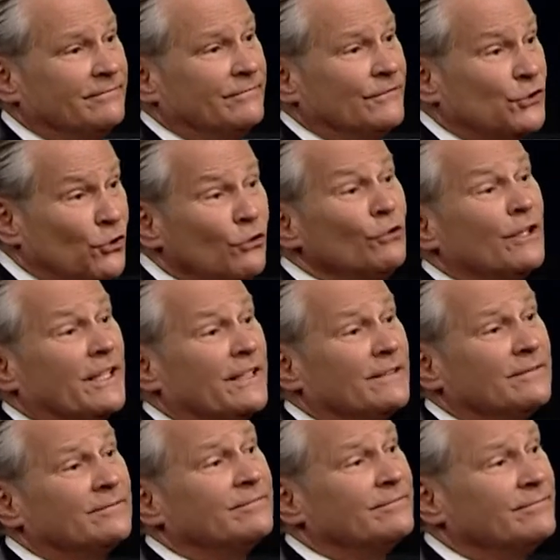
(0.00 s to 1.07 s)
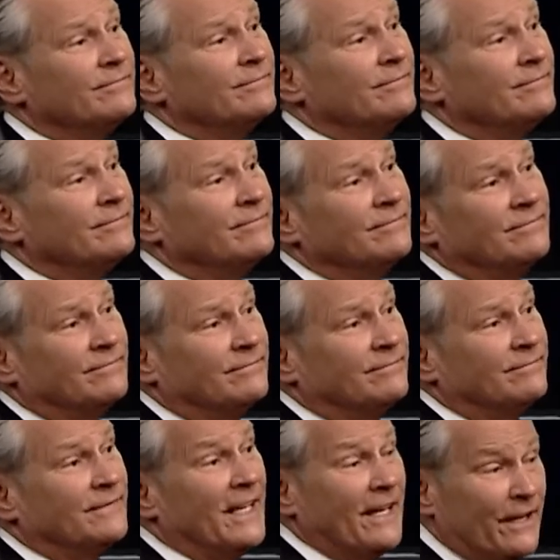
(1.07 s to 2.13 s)
Truly,
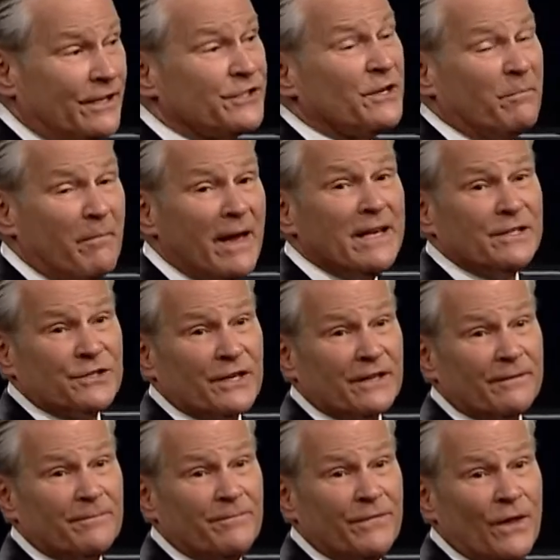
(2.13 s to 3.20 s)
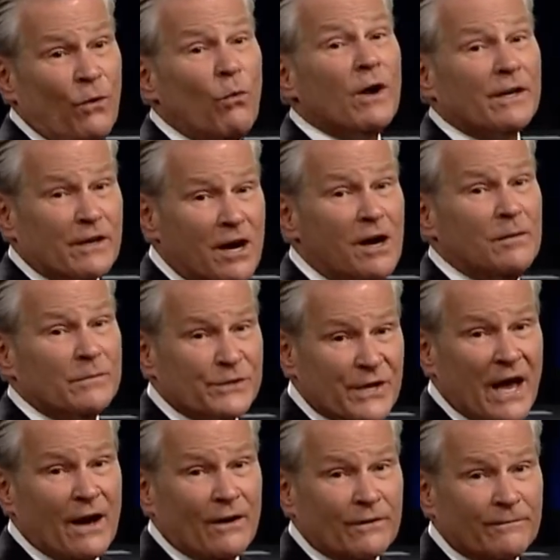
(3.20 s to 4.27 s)
it is amazing what comes
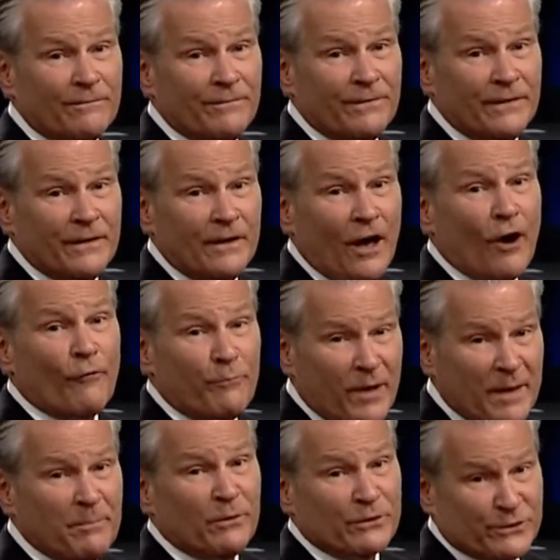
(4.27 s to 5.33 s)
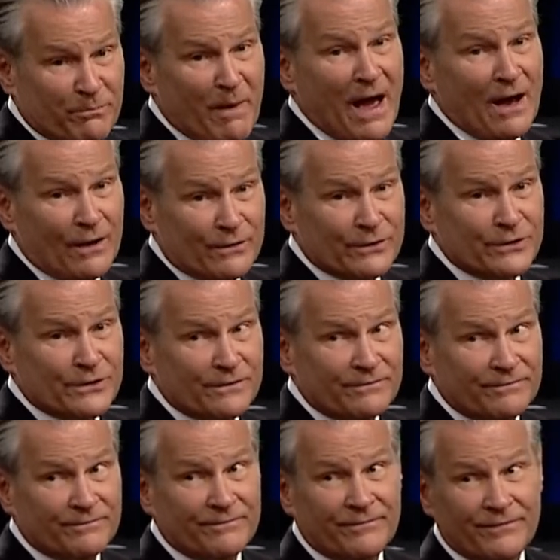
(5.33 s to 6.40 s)
out of people's mouths.
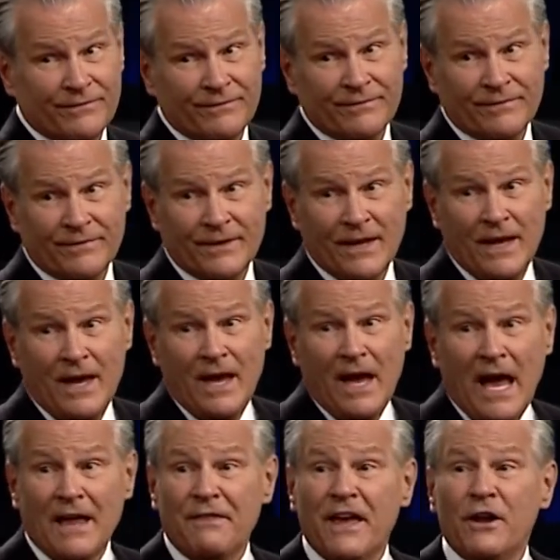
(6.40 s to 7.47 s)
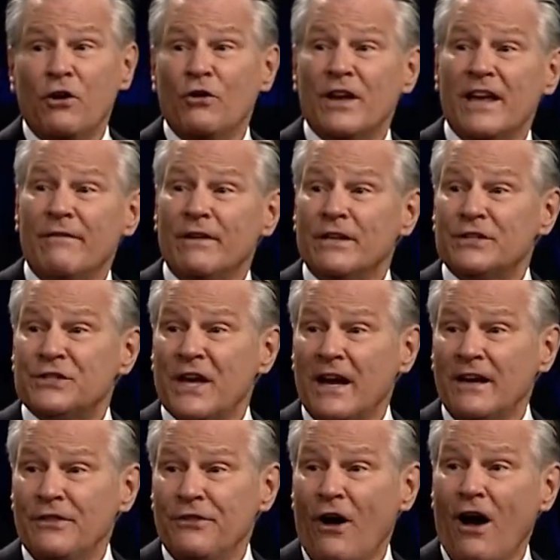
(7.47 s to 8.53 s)
And they don't give it a
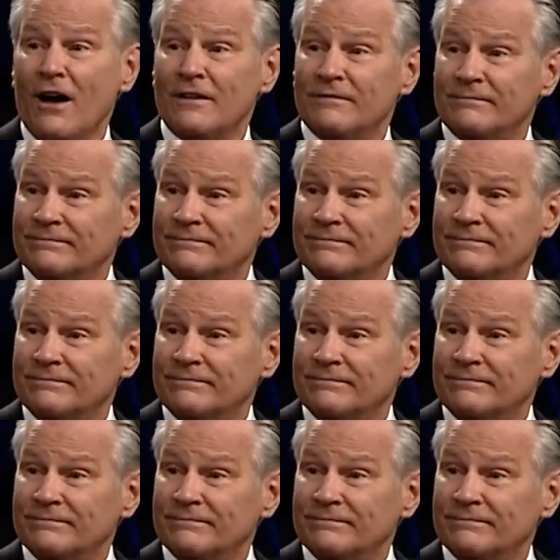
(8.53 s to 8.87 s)
second thought.